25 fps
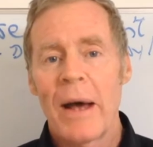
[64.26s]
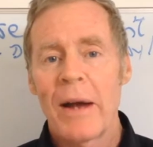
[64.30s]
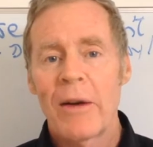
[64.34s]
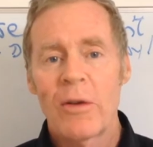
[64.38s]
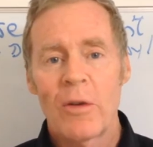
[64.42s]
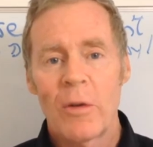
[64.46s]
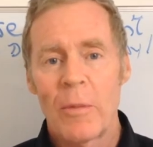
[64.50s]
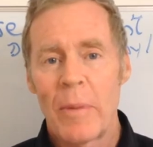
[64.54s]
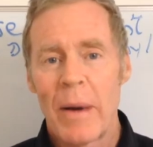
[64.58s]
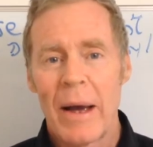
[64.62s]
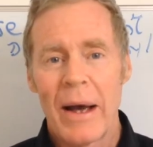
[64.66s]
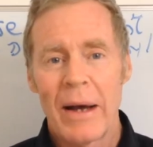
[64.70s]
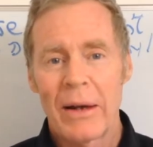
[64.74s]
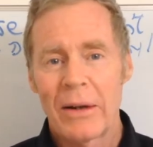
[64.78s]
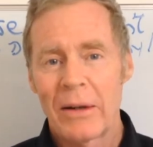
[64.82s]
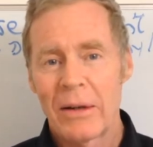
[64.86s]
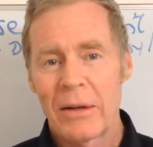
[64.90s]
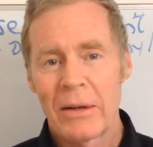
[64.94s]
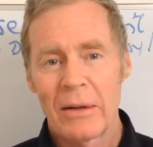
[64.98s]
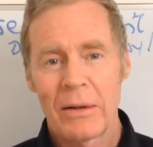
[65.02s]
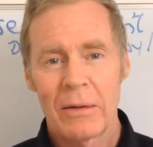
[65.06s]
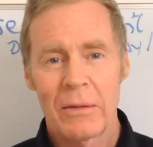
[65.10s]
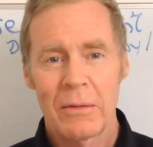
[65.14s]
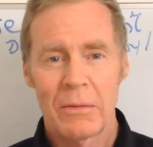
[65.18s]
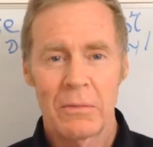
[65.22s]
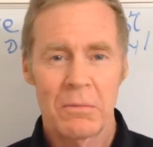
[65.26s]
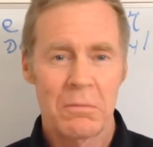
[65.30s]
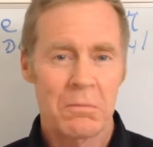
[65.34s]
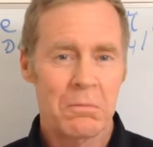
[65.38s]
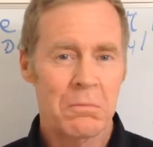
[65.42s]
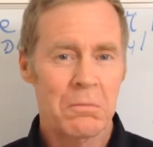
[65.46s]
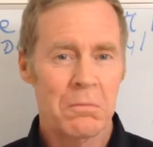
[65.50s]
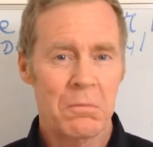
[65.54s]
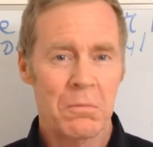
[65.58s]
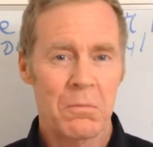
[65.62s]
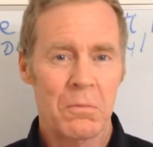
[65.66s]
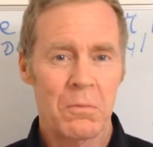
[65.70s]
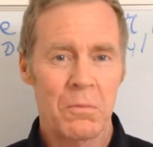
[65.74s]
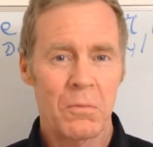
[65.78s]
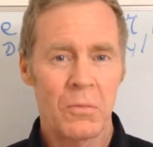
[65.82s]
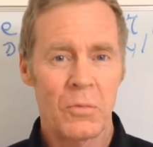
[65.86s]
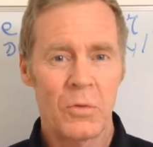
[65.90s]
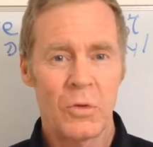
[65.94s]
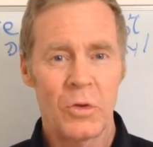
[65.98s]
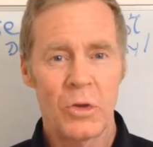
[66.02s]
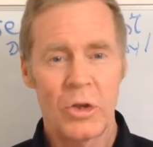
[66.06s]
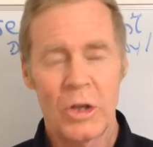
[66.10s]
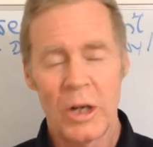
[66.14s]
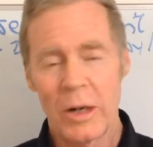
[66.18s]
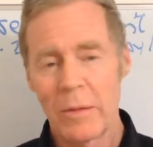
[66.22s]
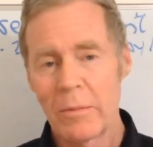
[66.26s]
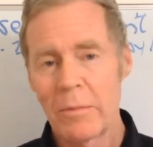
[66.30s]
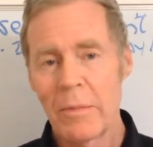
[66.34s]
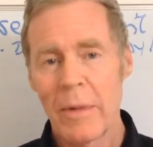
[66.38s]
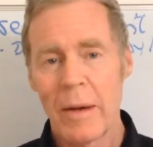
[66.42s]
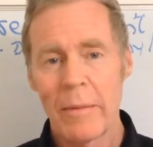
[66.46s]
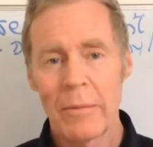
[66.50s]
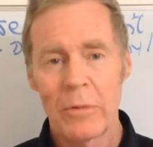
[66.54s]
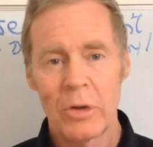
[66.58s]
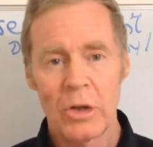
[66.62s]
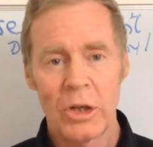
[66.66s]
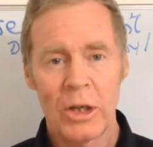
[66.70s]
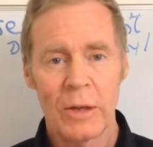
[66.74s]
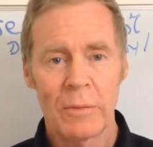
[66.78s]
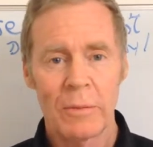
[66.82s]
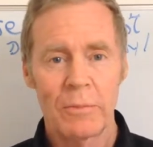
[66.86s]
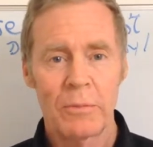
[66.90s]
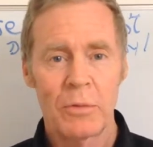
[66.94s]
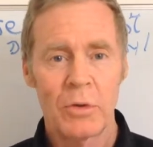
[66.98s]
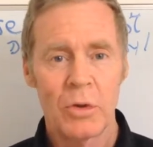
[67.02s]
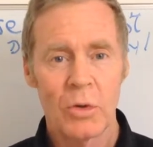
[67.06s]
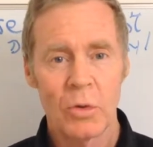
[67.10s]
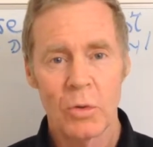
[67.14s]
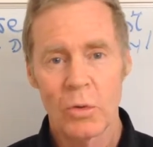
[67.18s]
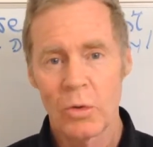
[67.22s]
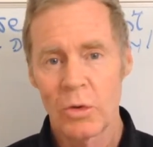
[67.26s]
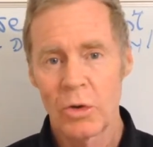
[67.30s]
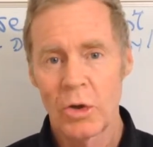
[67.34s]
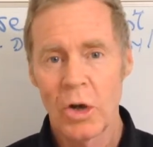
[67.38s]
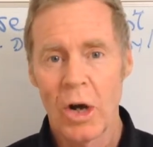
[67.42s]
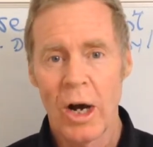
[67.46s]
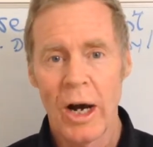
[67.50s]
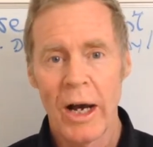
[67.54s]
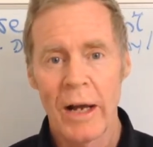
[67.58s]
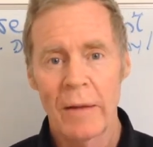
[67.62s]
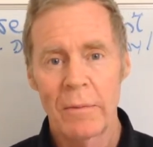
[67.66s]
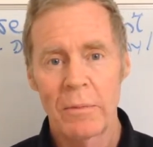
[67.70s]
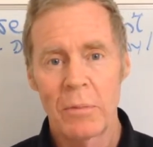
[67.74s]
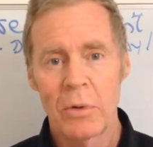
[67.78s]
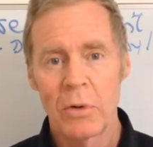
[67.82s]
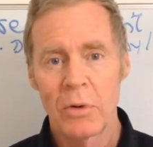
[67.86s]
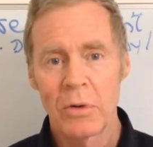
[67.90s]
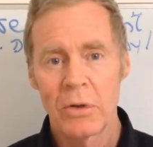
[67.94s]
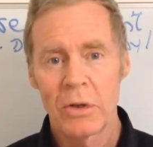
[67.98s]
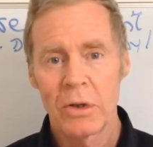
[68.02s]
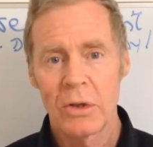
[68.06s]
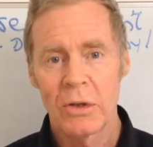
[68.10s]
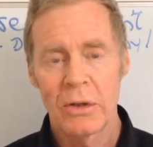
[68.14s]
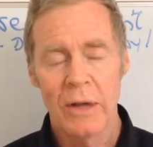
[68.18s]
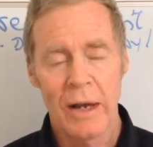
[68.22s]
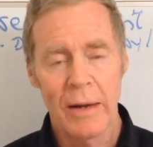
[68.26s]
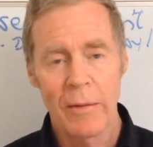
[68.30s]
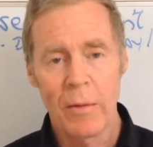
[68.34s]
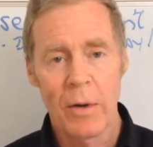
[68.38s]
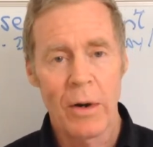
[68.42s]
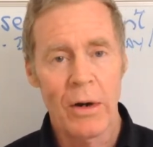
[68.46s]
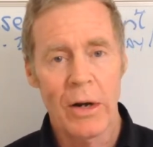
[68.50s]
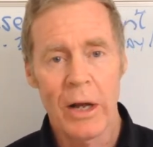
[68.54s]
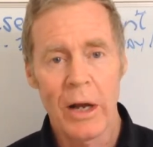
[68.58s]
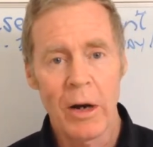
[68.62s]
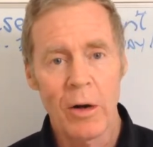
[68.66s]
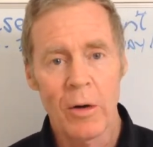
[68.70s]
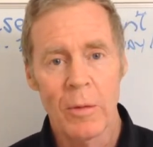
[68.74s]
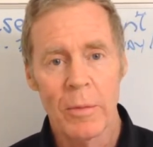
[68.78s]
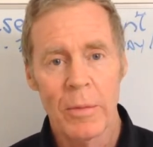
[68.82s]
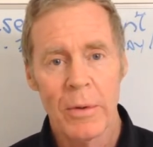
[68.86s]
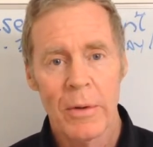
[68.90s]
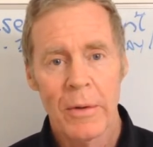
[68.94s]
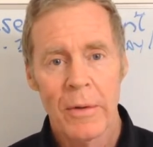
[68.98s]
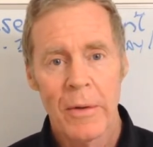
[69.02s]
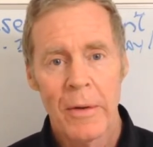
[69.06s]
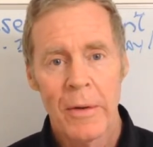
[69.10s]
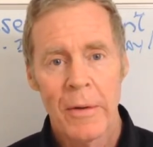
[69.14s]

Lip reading: matter about gym memberships or diet books. They won't help,